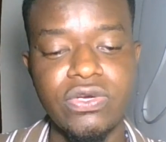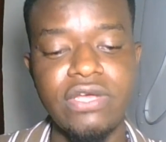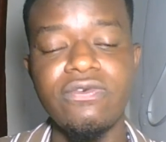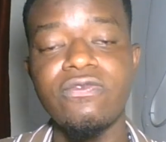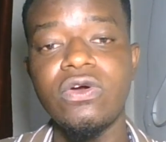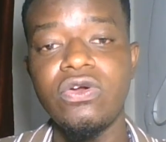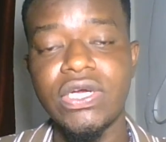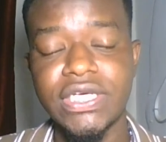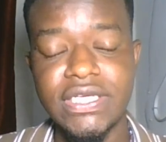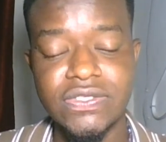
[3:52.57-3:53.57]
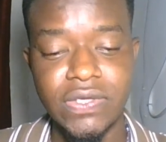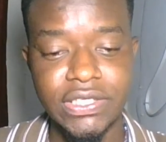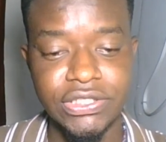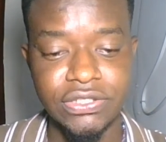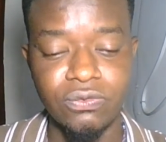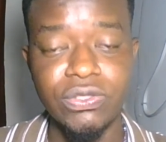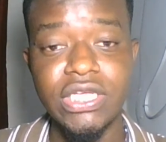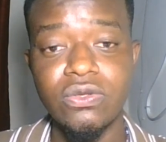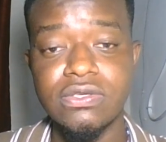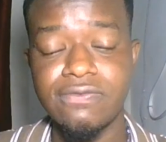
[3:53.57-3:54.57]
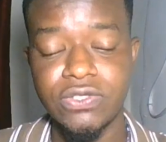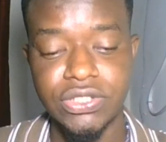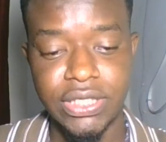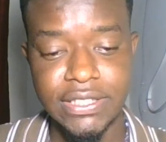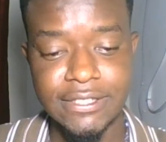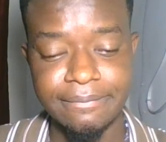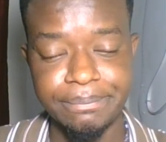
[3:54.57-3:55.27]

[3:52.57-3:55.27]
if you follow your trading strategy within those four trades,